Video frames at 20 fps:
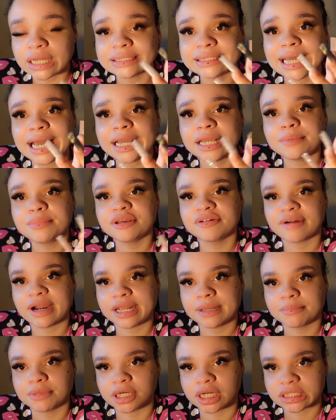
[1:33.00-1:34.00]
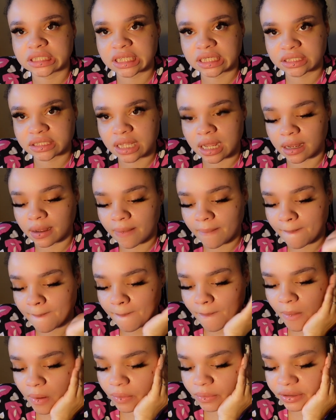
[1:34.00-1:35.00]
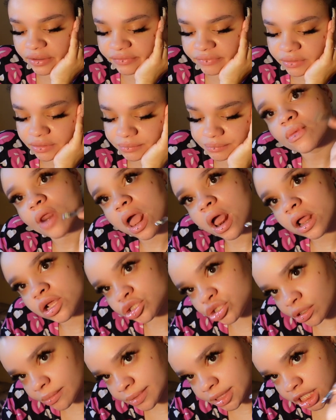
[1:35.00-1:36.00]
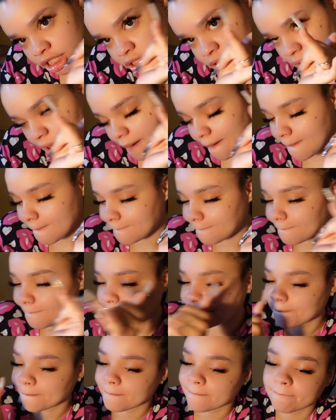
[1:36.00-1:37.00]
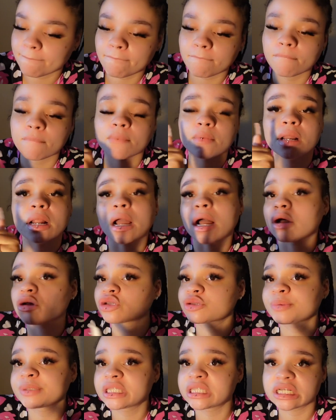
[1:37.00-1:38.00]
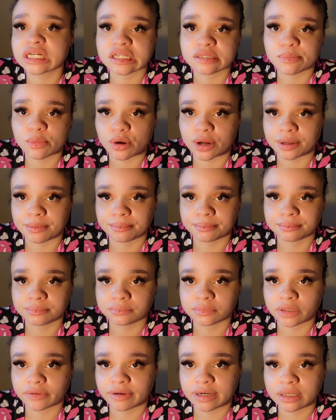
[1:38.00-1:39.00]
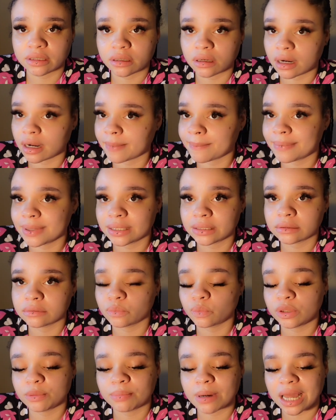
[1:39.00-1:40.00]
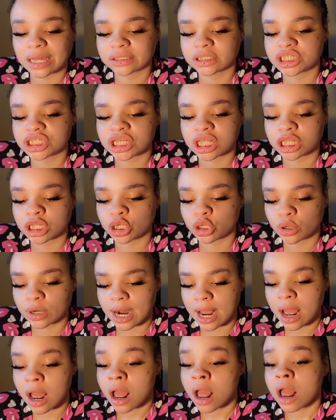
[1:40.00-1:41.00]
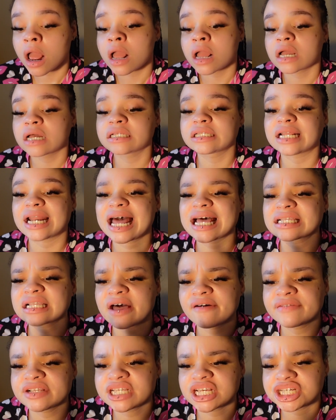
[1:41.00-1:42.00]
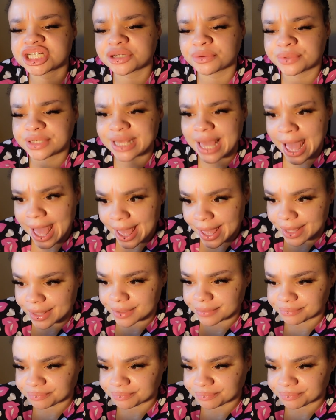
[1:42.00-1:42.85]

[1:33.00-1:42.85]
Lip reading: that he be writing me on TikTok or whatever. So let me tell you something. I don't speak to this boy. Alright, we blocked each other and know that. Cause the last conversation we had,